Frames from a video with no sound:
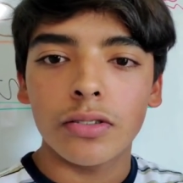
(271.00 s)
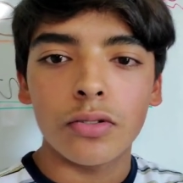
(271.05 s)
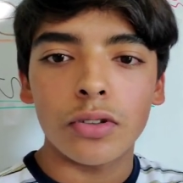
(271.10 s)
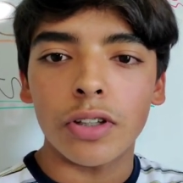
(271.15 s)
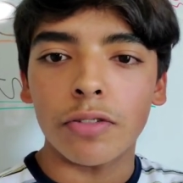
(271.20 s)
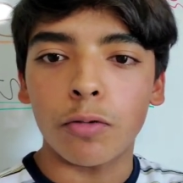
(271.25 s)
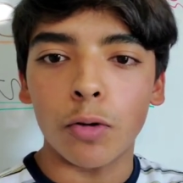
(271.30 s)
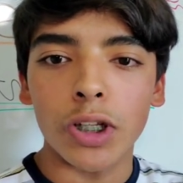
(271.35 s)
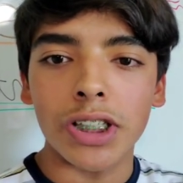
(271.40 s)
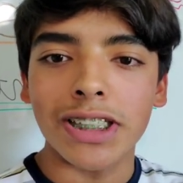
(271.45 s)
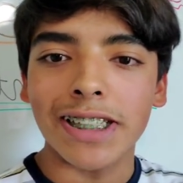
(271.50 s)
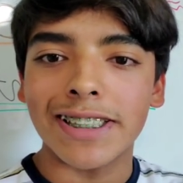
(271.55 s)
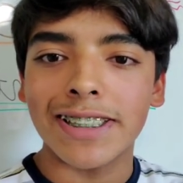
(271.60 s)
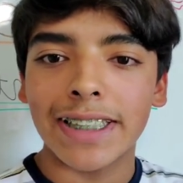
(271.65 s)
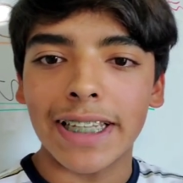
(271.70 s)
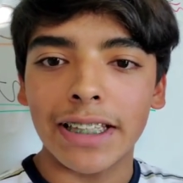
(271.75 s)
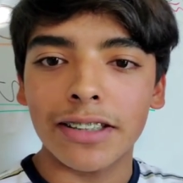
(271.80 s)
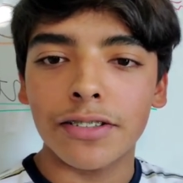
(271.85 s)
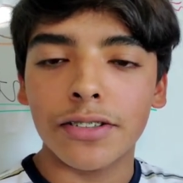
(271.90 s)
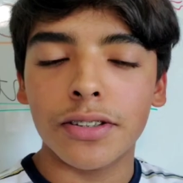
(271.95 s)
to the fullest
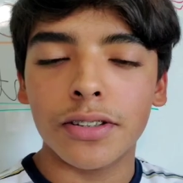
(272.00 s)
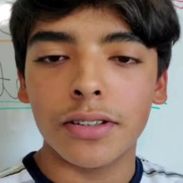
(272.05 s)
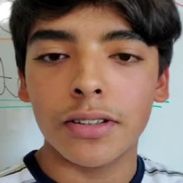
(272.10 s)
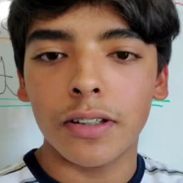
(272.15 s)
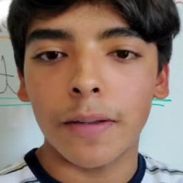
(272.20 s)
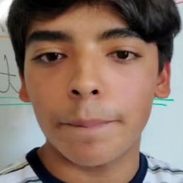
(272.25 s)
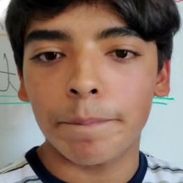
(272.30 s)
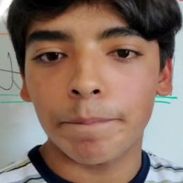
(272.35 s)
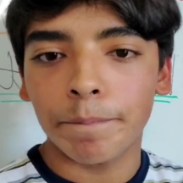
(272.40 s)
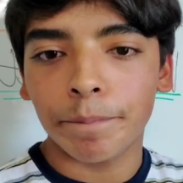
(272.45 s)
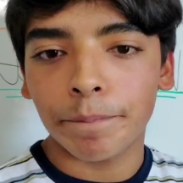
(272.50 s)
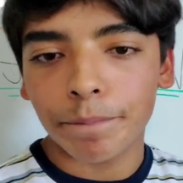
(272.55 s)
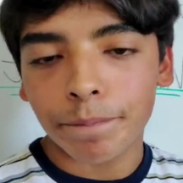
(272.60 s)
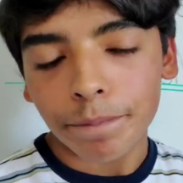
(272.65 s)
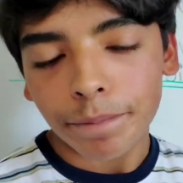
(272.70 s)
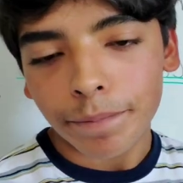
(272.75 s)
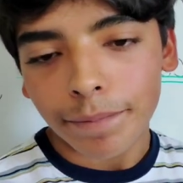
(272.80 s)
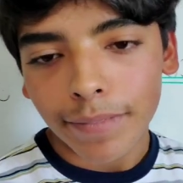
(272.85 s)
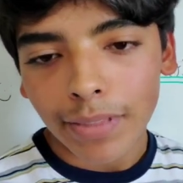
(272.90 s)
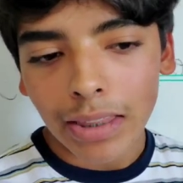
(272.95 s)
extent,
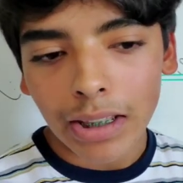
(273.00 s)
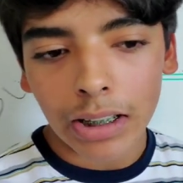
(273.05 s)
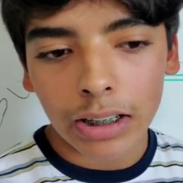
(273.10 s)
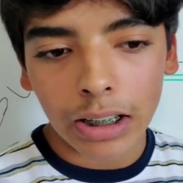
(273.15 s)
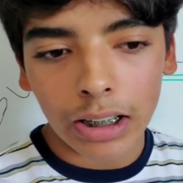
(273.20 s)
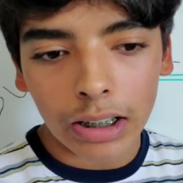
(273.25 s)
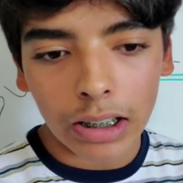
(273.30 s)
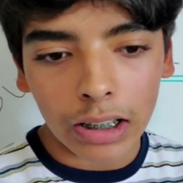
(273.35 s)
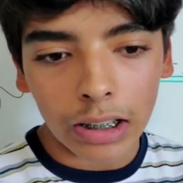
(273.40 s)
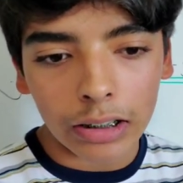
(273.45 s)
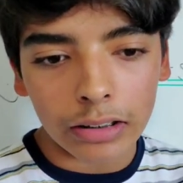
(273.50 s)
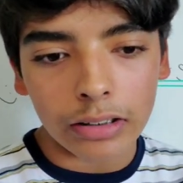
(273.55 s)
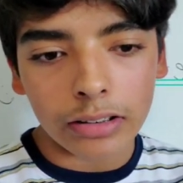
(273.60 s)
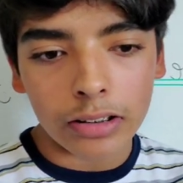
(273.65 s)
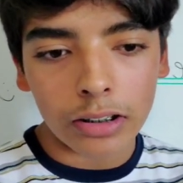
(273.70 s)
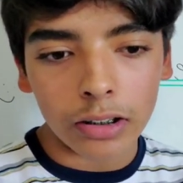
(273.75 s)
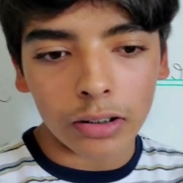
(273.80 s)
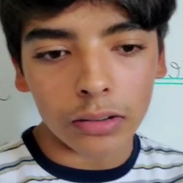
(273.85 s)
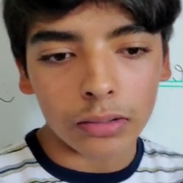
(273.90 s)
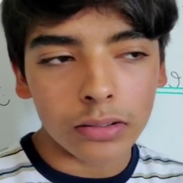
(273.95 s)
and
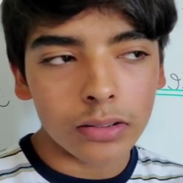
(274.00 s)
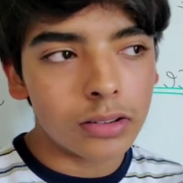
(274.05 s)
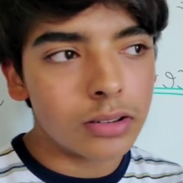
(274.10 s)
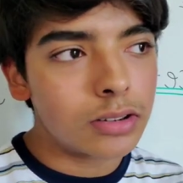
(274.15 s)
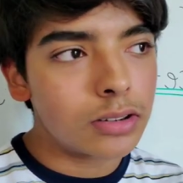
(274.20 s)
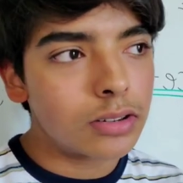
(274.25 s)
so